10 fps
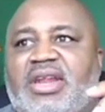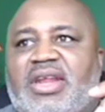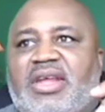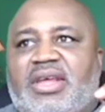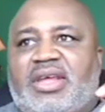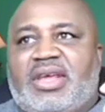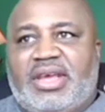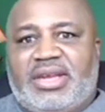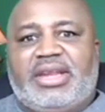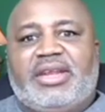he
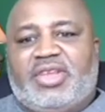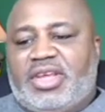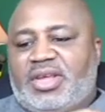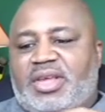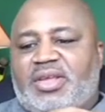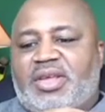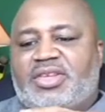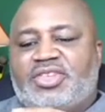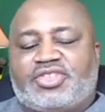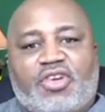needed he he, he
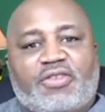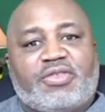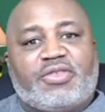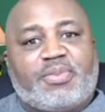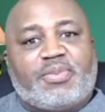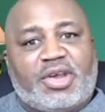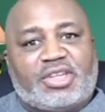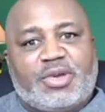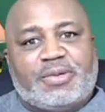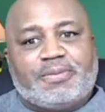deserved the
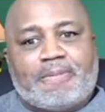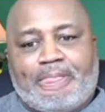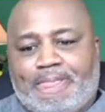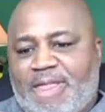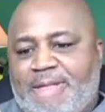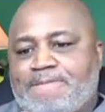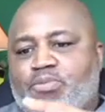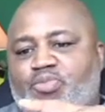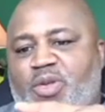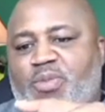punishment
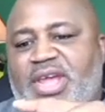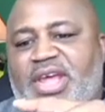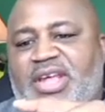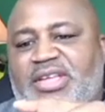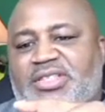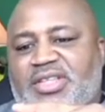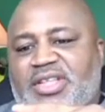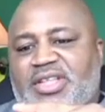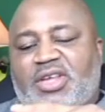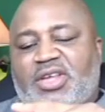because
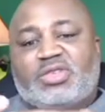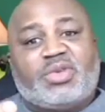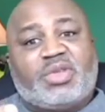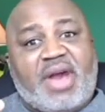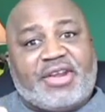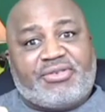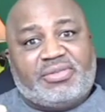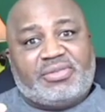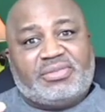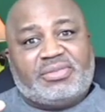it was with a minor.
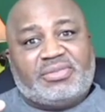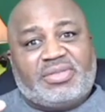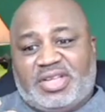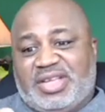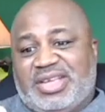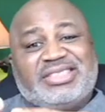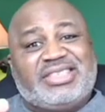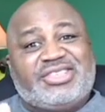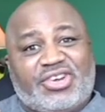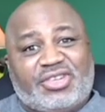He's an
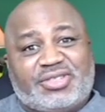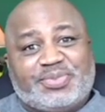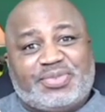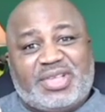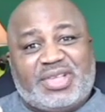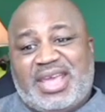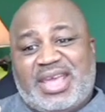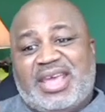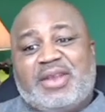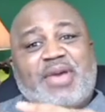adult and
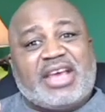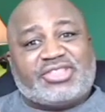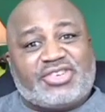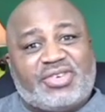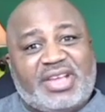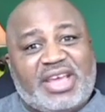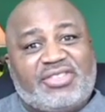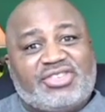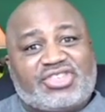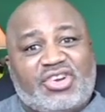a pastor, head of
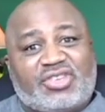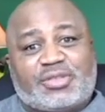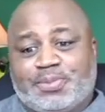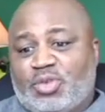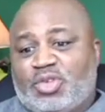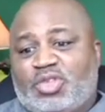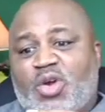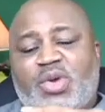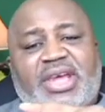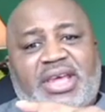this church.
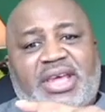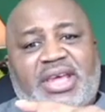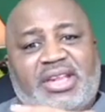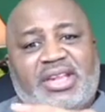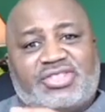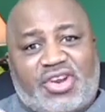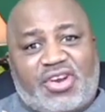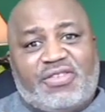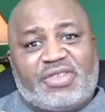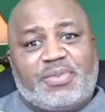So he
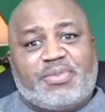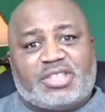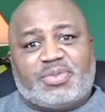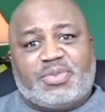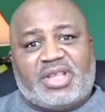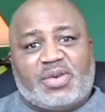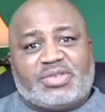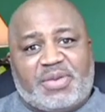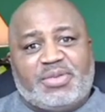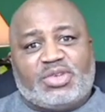deserved the punishment that was
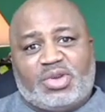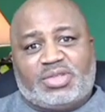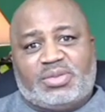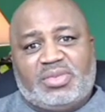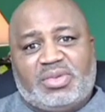coming towards him.